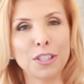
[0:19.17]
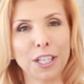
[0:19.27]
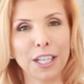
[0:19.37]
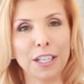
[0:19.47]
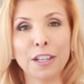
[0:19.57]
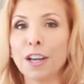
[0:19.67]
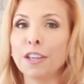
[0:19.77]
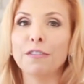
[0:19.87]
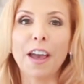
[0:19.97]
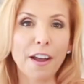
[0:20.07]
chicken
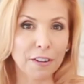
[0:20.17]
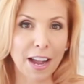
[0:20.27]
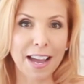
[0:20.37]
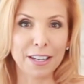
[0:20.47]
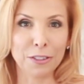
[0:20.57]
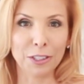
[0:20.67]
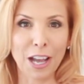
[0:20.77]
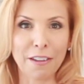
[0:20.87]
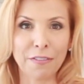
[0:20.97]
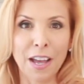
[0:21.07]
you've ever had in your
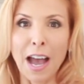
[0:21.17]
life.